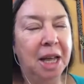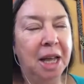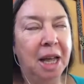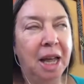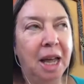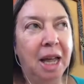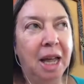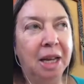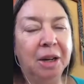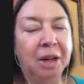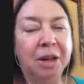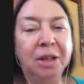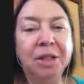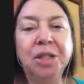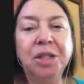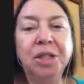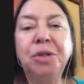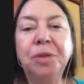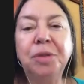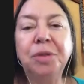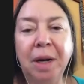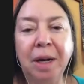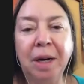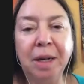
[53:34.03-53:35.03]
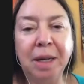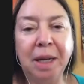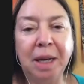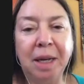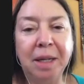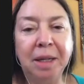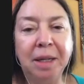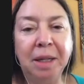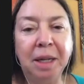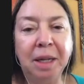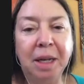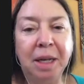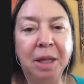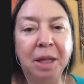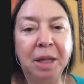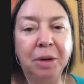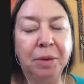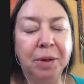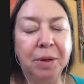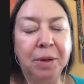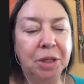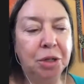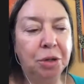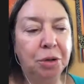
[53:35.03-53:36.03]
and Australian, and there
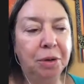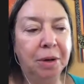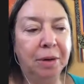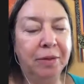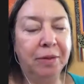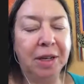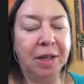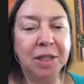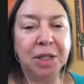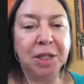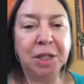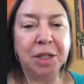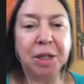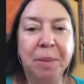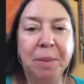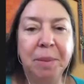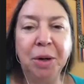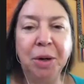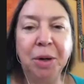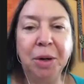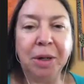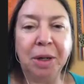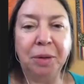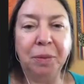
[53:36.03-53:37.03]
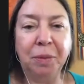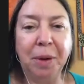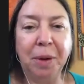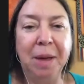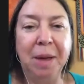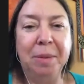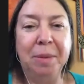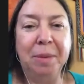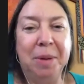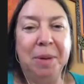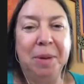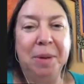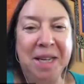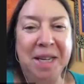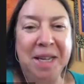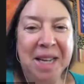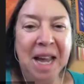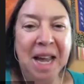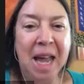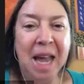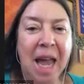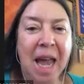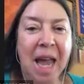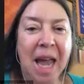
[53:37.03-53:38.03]
were two of us American women,
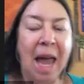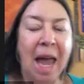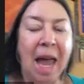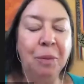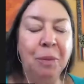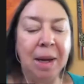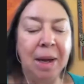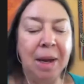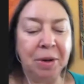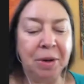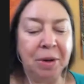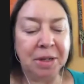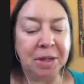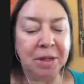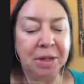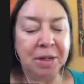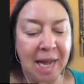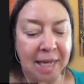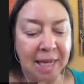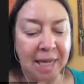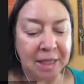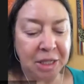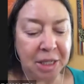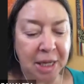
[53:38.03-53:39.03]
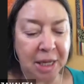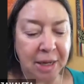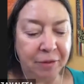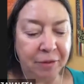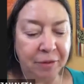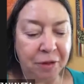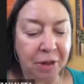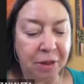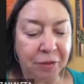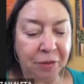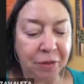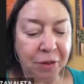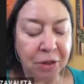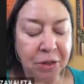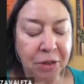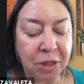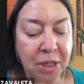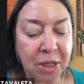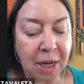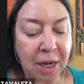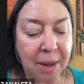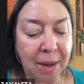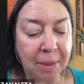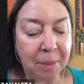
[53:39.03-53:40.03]
and we were dancing for the
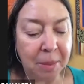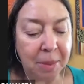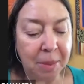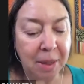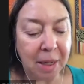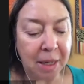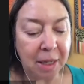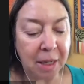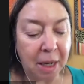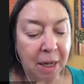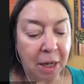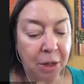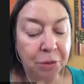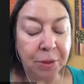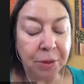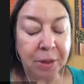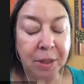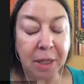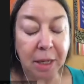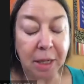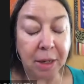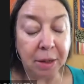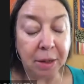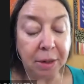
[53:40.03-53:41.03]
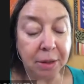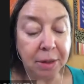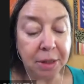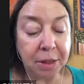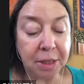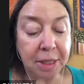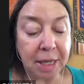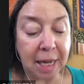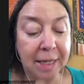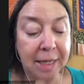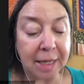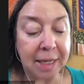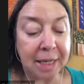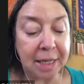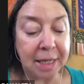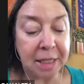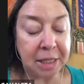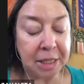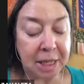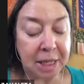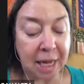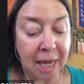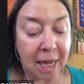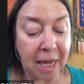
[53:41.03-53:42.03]
first time in 100 years at
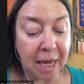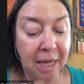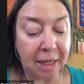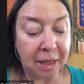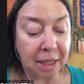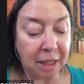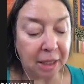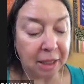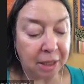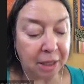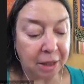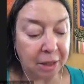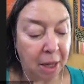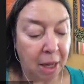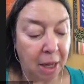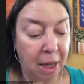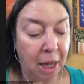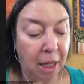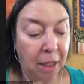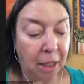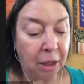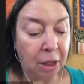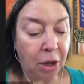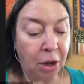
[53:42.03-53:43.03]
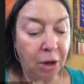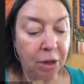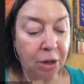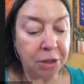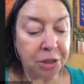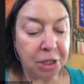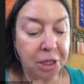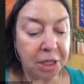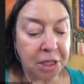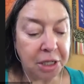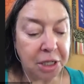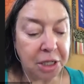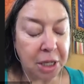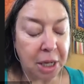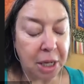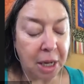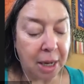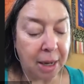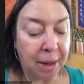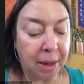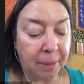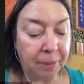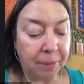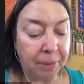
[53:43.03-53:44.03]
Issei, the largest
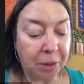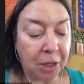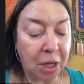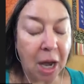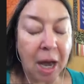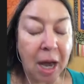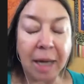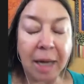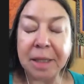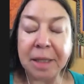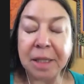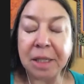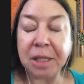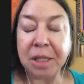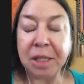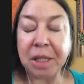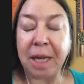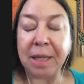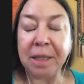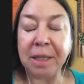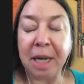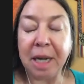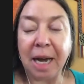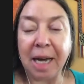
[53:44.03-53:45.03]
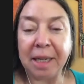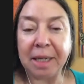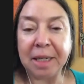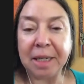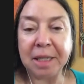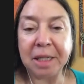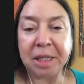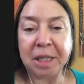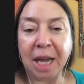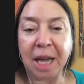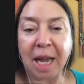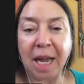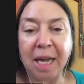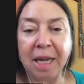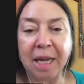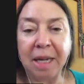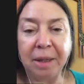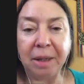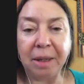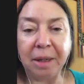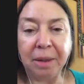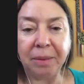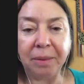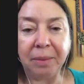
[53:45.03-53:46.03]
sun goddess site
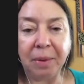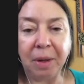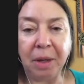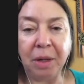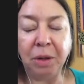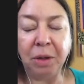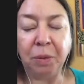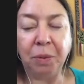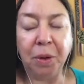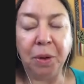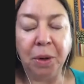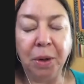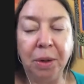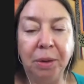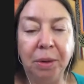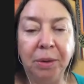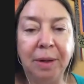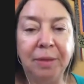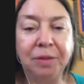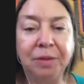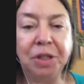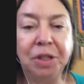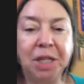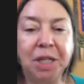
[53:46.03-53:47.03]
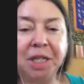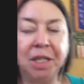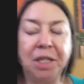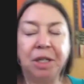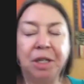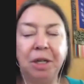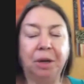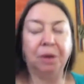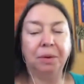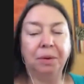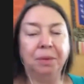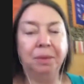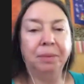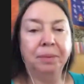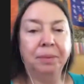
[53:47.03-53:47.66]
in the world of Shinto.